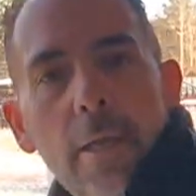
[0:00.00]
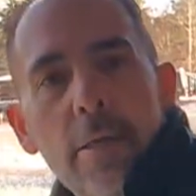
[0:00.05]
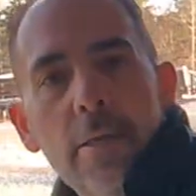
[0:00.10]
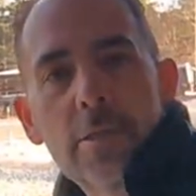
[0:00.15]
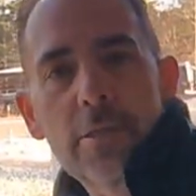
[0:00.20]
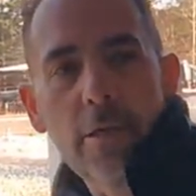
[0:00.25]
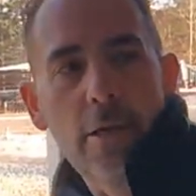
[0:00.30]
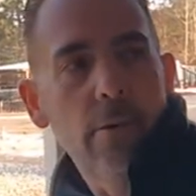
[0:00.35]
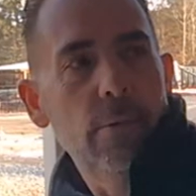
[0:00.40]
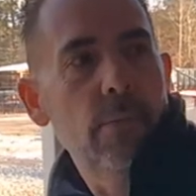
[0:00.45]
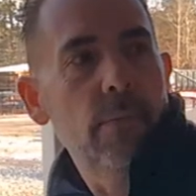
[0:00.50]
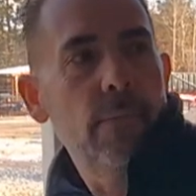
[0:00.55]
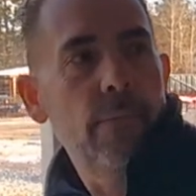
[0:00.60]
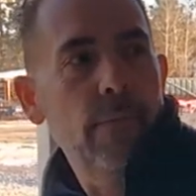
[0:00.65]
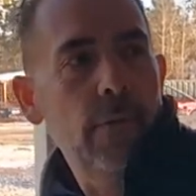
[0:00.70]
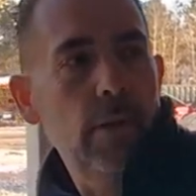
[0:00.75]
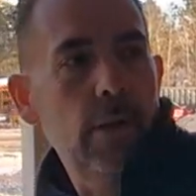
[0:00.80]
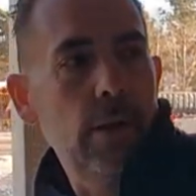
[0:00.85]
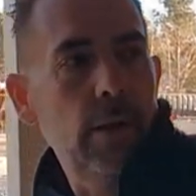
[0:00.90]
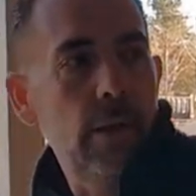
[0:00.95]
So,
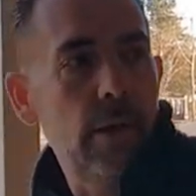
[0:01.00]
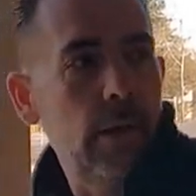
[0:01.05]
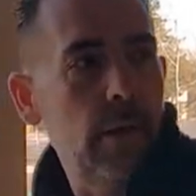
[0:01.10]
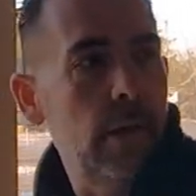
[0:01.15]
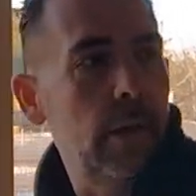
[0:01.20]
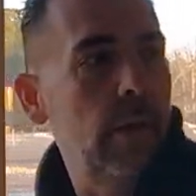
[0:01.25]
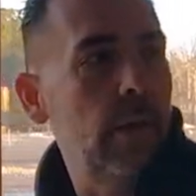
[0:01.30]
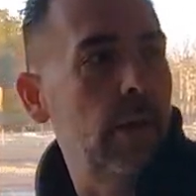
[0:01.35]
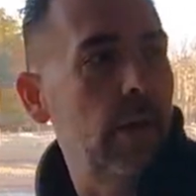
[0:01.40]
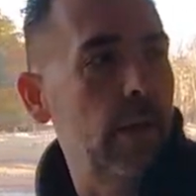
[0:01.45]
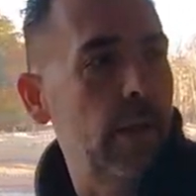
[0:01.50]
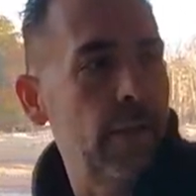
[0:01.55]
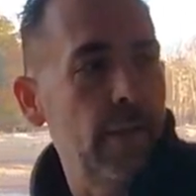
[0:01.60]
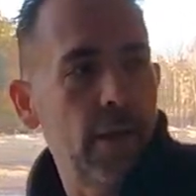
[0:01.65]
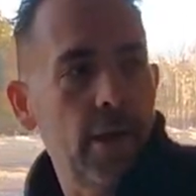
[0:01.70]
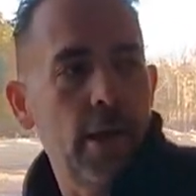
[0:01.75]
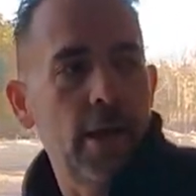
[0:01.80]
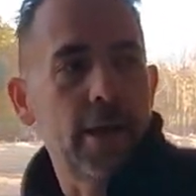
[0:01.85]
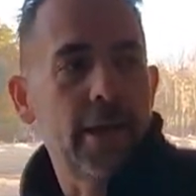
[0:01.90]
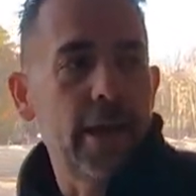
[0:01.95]

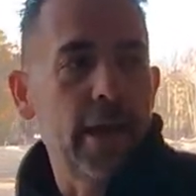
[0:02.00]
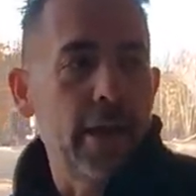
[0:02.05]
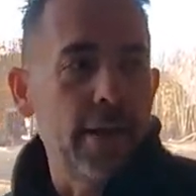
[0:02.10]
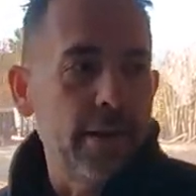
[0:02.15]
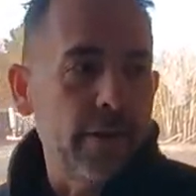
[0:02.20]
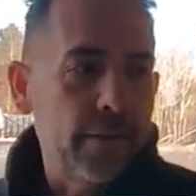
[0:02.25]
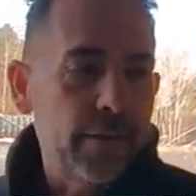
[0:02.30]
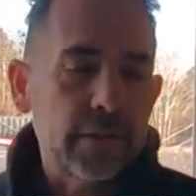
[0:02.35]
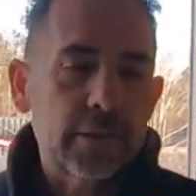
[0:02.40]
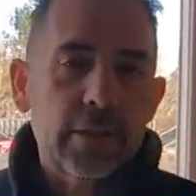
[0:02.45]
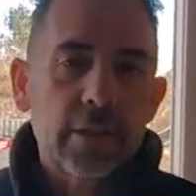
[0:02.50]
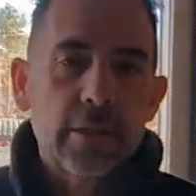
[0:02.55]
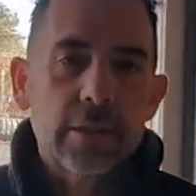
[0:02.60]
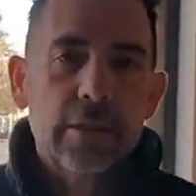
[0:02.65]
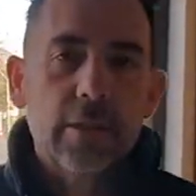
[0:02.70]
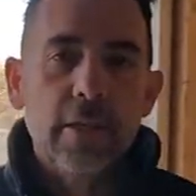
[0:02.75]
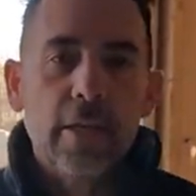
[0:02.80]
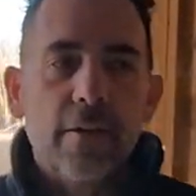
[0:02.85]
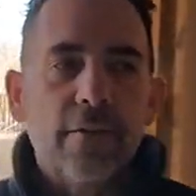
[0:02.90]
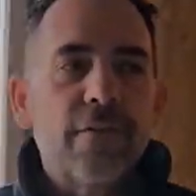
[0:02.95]
again, this
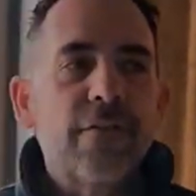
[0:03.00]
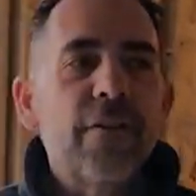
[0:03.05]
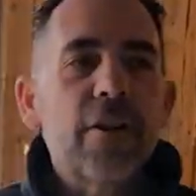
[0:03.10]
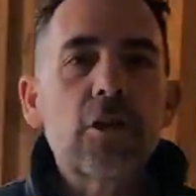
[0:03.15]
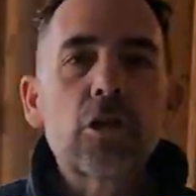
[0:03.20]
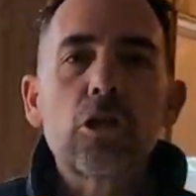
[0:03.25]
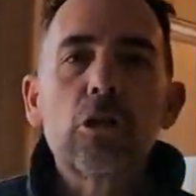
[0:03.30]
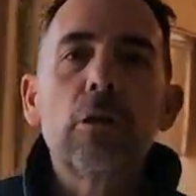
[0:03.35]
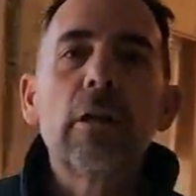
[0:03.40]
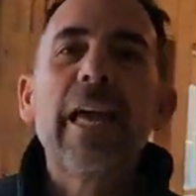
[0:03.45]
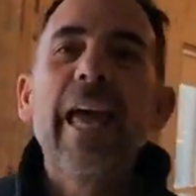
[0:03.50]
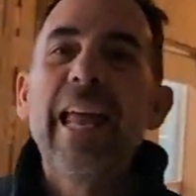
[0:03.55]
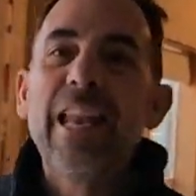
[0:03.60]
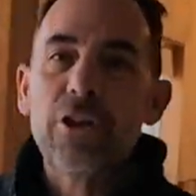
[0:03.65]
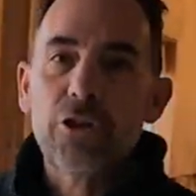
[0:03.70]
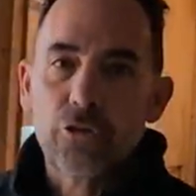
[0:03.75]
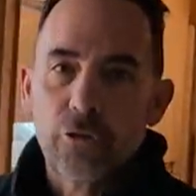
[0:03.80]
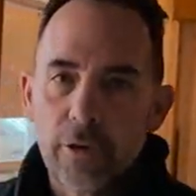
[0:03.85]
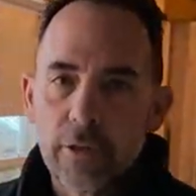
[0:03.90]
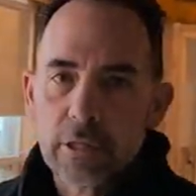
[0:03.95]
is the official
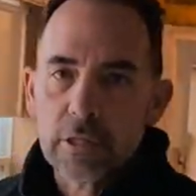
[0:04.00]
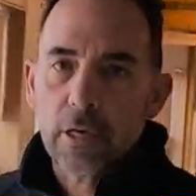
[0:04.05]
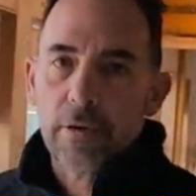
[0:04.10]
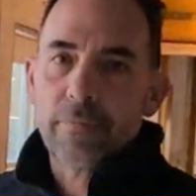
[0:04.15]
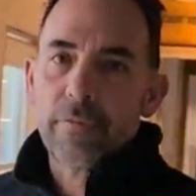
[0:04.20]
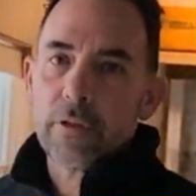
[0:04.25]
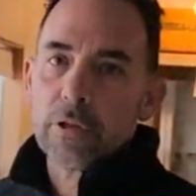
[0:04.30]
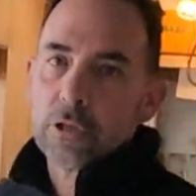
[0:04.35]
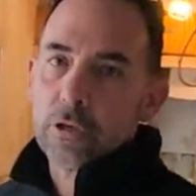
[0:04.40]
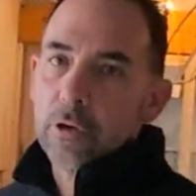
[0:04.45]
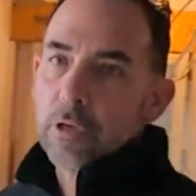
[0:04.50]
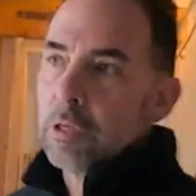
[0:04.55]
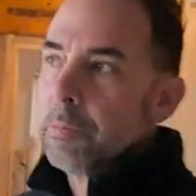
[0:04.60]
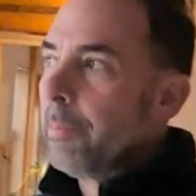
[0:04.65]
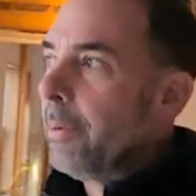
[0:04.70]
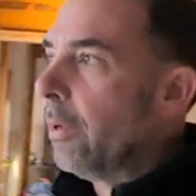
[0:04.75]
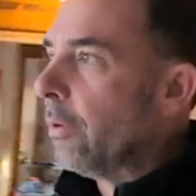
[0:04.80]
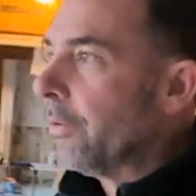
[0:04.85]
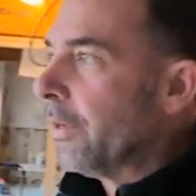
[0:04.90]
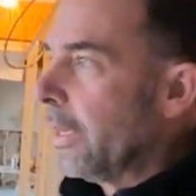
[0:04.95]
entrance of the church
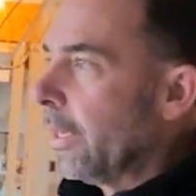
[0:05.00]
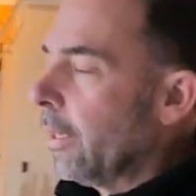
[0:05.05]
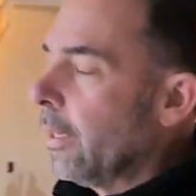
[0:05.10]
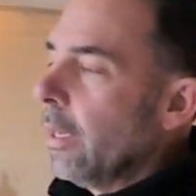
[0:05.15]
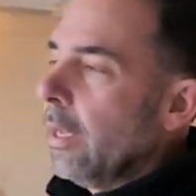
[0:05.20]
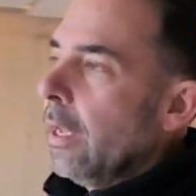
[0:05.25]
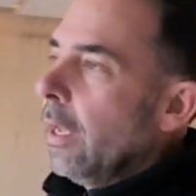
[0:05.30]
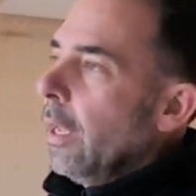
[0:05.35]
building.